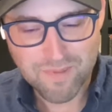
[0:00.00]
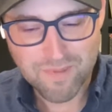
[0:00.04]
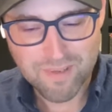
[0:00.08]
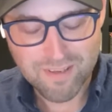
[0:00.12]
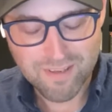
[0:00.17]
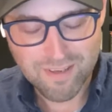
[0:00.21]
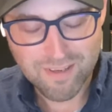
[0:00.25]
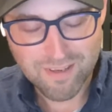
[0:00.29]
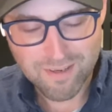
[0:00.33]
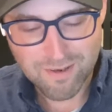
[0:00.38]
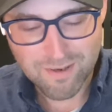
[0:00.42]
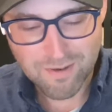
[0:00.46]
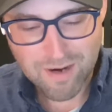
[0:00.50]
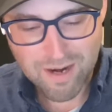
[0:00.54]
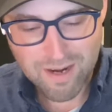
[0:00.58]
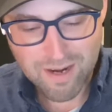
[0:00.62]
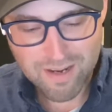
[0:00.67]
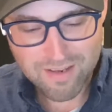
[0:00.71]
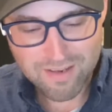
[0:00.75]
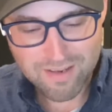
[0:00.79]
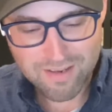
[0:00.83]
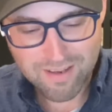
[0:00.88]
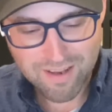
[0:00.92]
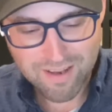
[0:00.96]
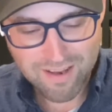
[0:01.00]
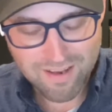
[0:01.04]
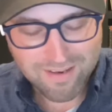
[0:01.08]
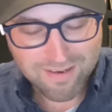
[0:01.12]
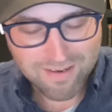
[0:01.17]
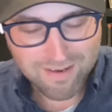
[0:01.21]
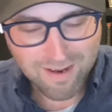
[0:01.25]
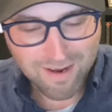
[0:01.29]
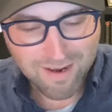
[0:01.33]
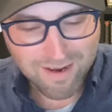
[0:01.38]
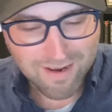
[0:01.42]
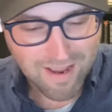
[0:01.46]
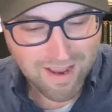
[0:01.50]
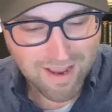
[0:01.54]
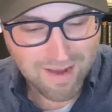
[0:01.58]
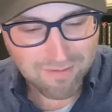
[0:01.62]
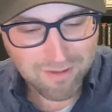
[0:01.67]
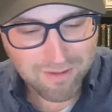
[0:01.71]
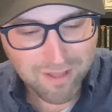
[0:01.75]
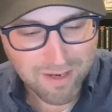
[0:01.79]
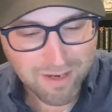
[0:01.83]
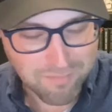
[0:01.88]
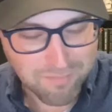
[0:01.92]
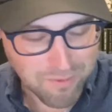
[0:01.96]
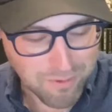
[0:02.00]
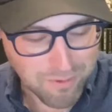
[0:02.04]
You know, I have a lot of